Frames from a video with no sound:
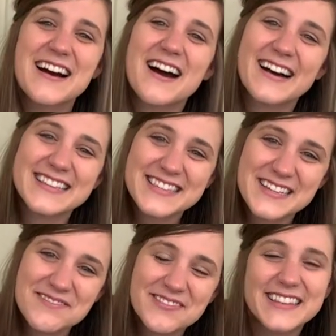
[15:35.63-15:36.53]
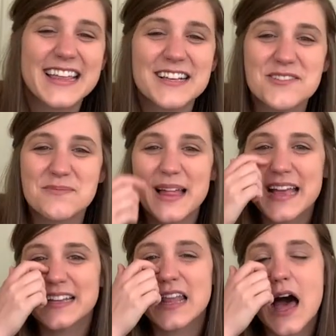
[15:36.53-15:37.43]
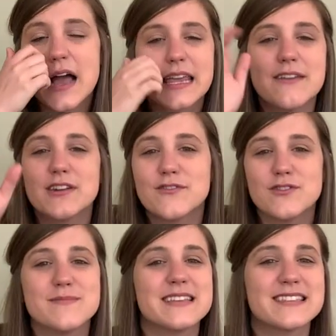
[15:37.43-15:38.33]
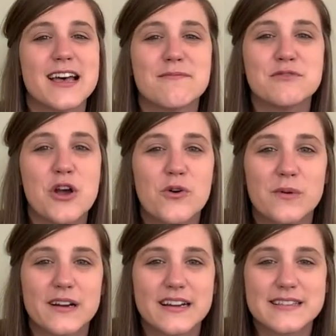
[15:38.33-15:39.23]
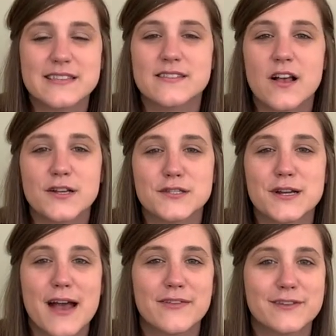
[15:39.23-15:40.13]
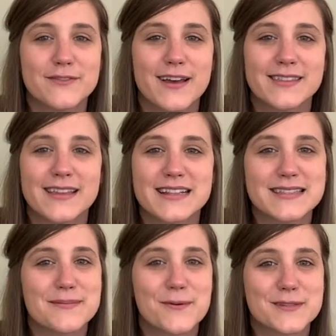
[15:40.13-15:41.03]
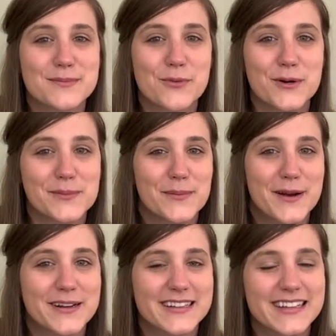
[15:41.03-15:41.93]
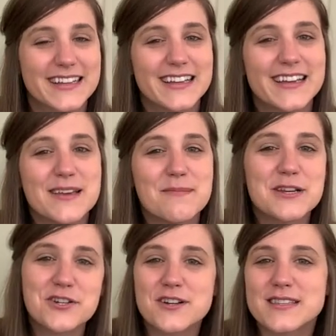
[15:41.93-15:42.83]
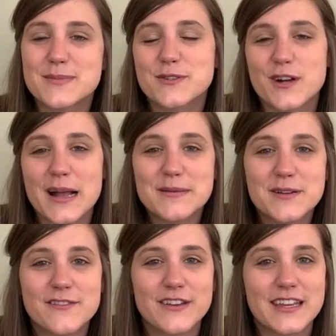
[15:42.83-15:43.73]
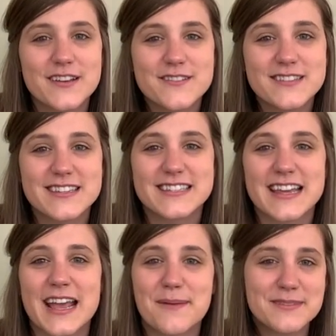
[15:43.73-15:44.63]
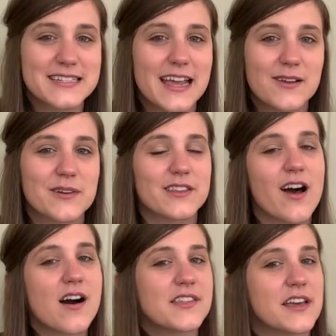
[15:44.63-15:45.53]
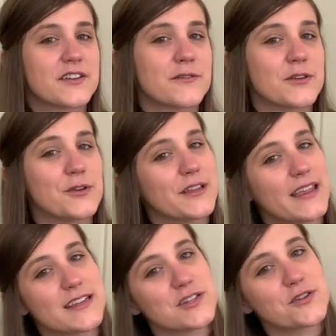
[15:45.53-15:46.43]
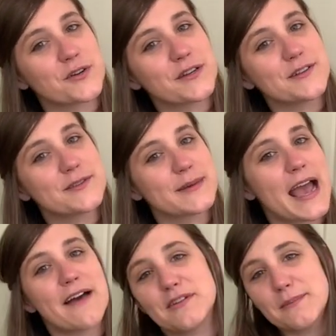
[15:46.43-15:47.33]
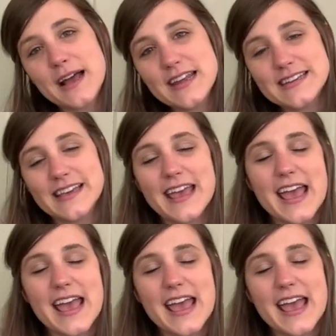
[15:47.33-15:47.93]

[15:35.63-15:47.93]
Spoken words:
Awesome. Thanks for playing along. Even if you miss them, no worries. As long as you're having fun, that's the most important part. Make sure to subscribe to our videos to stay up to date with all the other ukulele tutorials we have in mind.